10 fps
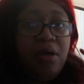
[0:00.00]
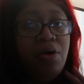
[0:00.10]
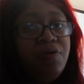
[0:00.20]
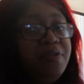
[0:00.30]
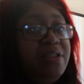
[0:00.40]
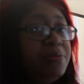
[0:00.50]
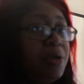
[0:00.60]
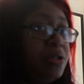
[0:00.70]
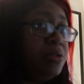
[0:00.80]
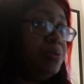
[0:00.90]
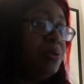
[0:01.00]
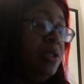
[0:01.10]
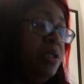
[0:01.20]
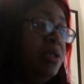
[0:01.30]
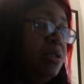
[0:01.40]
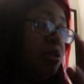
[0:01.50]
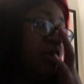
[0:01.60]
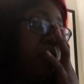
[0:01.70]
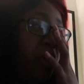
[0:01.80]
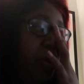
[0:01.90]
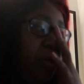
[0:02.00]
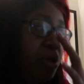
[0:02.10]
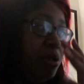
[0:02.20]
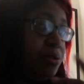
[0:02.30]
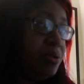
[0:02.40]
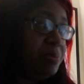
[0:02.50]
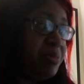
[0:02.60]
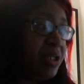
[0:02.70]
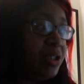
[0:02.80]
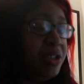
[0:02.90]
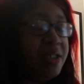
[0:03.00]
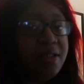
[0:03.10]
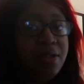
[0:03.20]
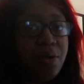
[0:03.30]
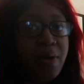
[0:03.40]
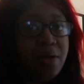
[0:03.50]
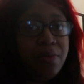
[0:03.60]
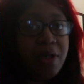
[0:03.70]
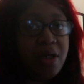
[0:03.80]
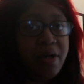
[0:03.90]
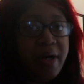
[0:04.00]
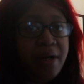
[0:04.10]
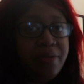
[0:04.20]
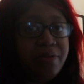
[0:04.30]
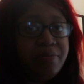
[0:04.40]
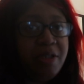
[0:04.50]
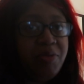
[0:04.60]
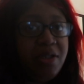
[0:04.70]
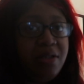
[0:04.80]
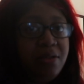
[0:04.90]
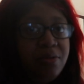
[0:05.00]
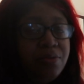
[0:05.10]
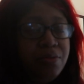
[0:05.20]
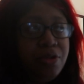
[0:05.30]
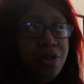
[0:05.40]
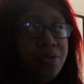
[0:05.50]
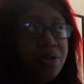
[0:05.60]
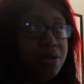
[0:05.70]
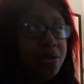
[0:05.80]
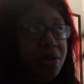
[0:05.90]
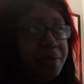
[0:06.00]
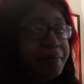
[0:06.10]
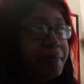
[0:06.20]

hopefully tomorrow the weather, you know, is better and I can go out, walk around, maybe do the